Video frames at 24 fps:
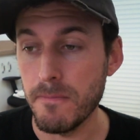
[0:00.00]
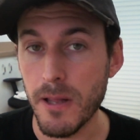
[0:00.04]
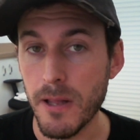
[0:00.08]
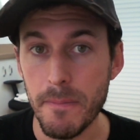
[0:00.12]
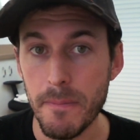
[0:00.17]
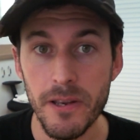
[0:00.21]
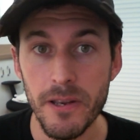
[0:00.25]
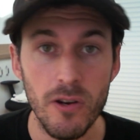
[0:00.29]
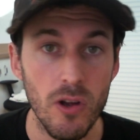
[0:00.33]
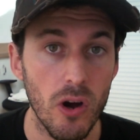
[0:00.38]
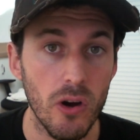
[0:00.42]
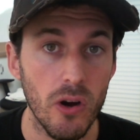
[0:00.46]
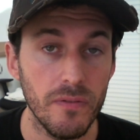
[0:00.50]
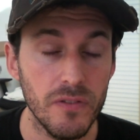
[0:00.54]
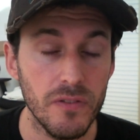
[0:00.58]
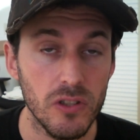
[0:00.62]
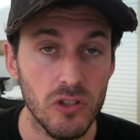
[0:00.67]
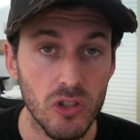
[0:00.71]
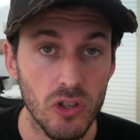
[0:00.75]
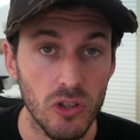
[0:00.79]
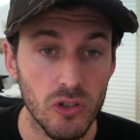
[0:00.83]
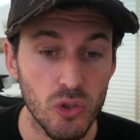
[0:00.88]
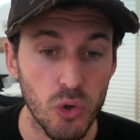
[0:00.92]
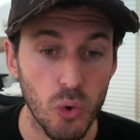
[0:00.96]
Let me know if
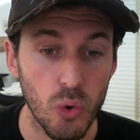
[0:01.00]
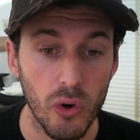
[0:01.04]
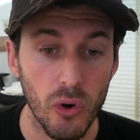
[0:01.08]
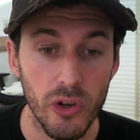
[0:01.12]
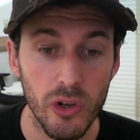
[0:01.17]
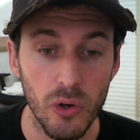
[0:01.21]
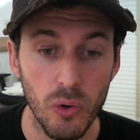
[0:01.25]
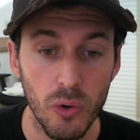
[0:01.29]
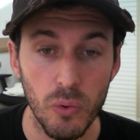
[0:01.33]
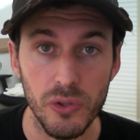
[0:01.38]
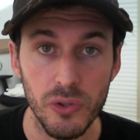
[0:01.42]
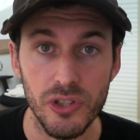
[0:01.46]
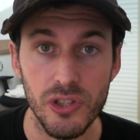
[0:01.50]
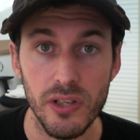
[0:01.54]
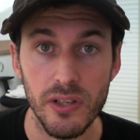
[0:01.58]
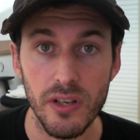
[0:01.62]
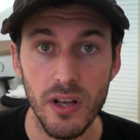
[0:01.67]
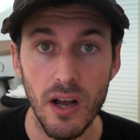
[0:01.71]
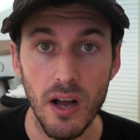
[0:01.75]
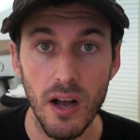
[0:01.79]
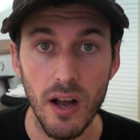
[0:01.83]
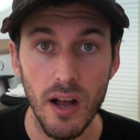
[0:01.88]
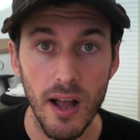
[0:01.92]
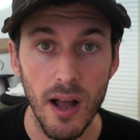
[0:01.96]
this tutorial was
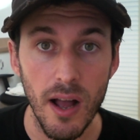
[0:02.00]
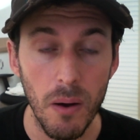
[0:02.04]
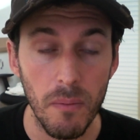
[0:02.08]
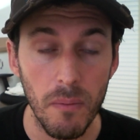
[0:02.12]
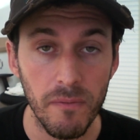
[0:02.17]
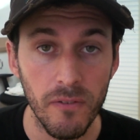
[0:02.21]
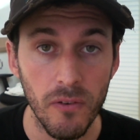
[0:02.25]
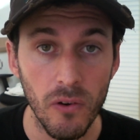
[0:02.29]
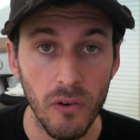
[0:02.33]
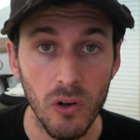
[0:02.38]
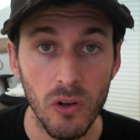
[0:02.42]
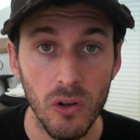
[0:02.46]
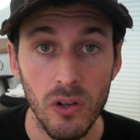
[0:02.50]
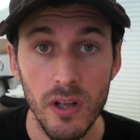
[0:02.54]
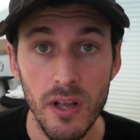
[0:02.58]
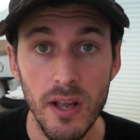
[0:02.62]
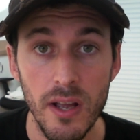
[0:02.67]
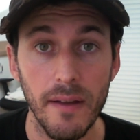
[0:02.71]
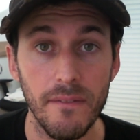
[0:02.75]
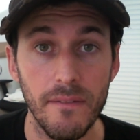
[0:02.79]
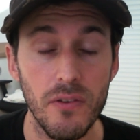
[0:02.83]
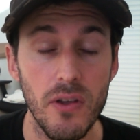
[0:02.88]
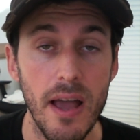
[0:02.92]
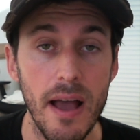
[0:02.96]
helpful.
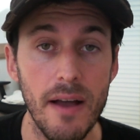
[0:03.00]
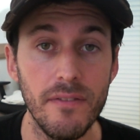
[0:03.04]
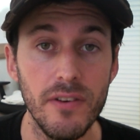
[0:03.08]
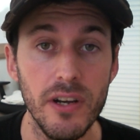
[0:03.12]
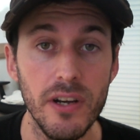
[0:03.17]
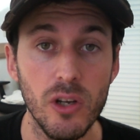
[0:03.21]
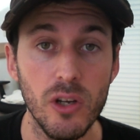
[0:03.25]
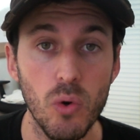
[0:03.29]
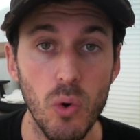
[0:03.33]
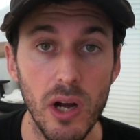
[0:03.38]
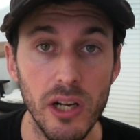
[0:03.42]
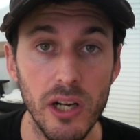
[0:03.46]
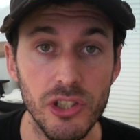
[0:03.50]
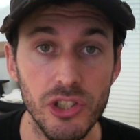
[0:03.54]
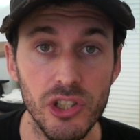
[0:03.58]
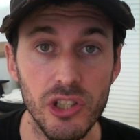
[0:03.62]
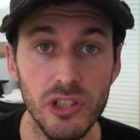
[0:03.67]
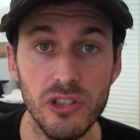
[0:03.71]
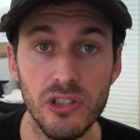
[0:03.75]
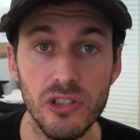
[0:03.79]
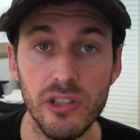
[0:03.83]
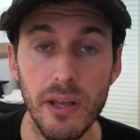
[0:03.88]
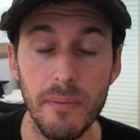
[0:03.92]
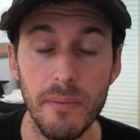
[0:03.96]
If you have any
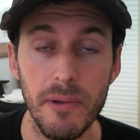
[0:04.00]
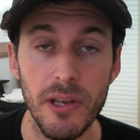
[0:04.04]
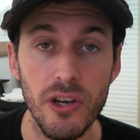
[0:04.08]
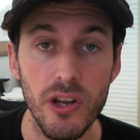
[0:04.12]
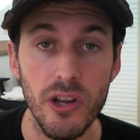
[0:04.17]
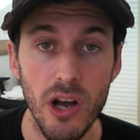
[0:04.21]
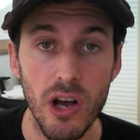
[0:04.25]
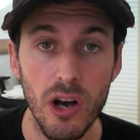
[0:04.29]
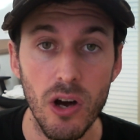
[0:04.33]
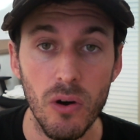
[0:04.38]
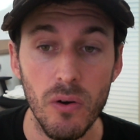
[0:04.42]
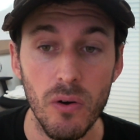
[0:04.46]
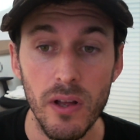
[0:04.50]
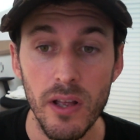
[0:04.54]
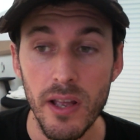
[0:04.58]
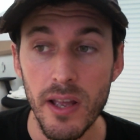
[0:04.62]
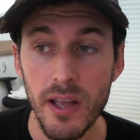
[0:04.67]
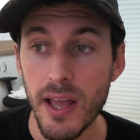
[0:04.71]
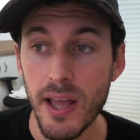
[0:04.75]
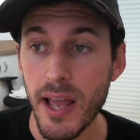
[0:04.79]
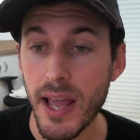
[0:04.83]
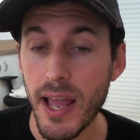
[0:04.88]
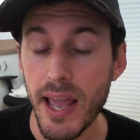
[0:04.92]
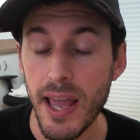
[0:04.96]
questions, let me know.
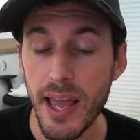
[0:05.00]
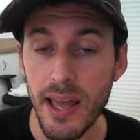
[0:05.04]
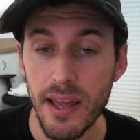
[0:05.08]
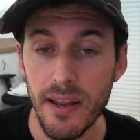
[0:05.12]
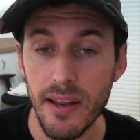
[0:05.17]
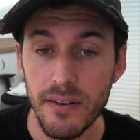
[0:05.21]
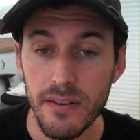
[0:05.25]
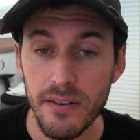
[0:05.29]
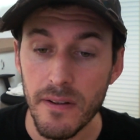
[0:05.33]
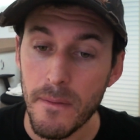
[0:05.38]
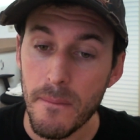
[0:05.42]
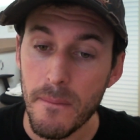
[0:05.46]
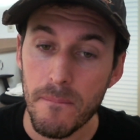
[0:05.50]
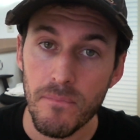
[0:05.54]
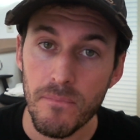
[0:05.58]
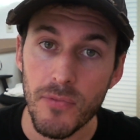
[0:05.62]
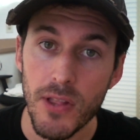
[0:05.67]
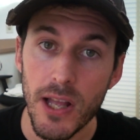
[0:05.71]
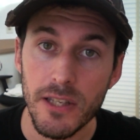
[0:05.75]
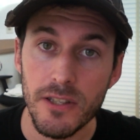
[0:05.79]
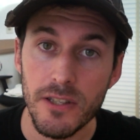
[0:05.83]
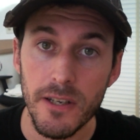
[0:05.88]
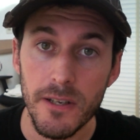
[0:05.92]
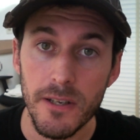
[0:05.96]
And
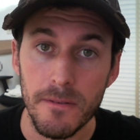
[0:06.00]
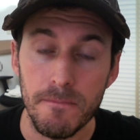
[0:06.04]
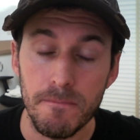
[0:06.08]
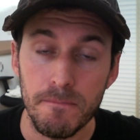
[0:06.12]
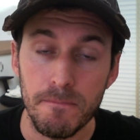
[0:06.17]
that's it.